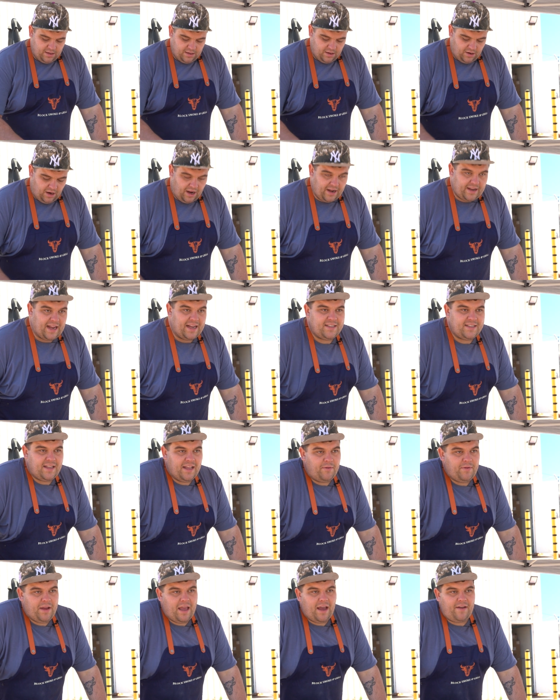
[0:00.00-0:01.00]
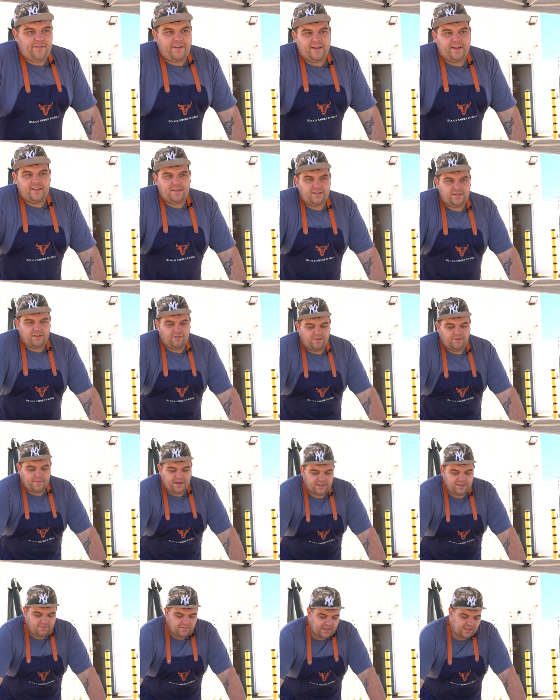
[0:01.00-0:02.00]
All right guys, so there we have it. So we've
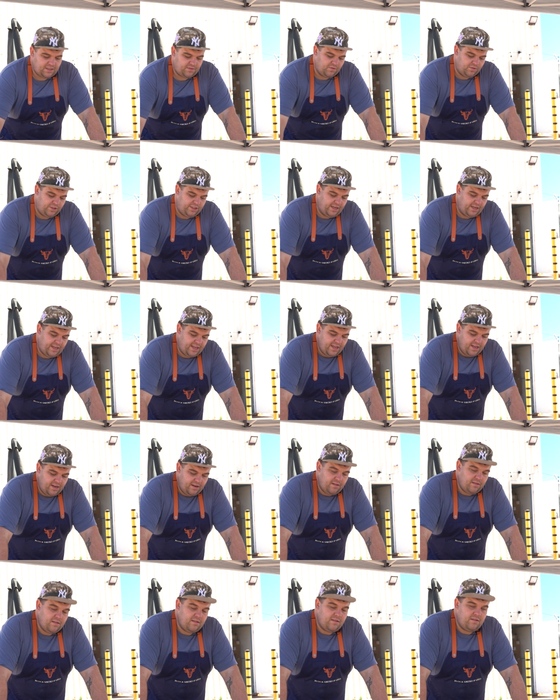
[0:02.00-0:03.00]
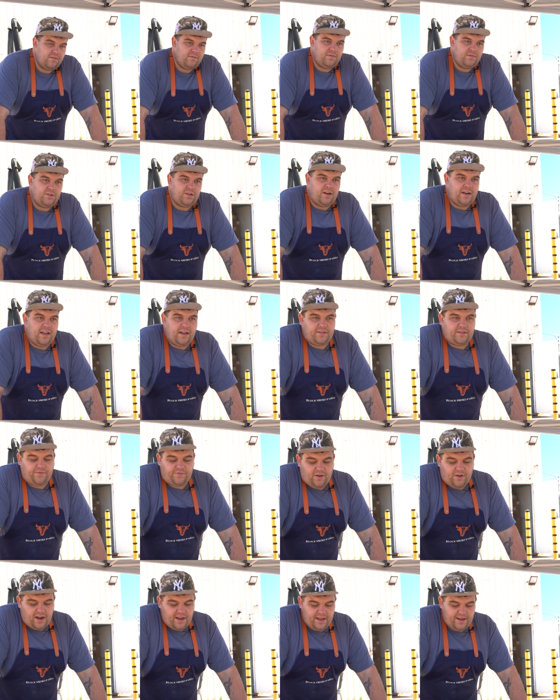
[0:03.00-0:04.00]
made some Nashville chicken, showed you how to
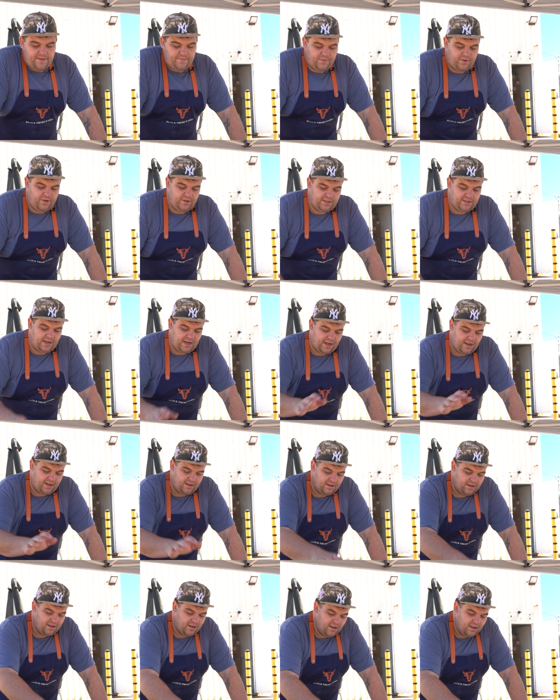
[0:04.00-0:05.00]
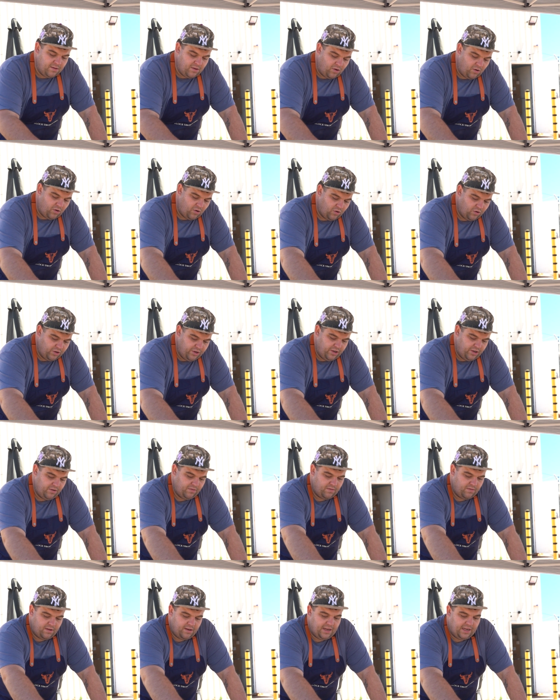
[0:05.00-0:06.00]
fry it using our all new
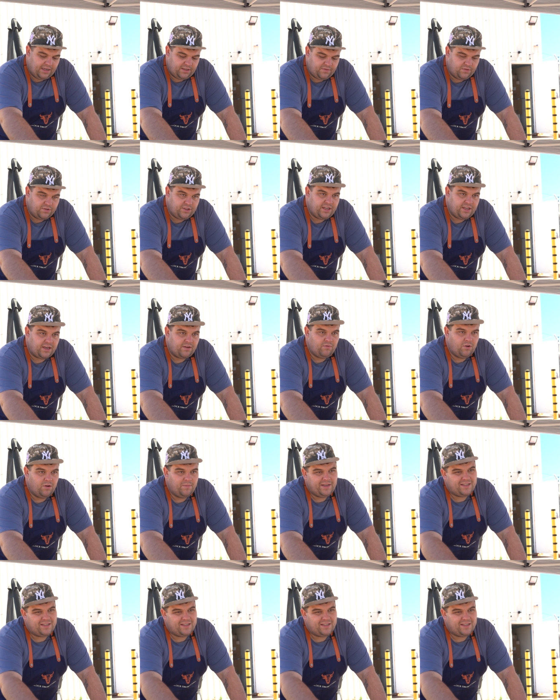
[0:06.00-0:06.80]
Nashville chicken rub.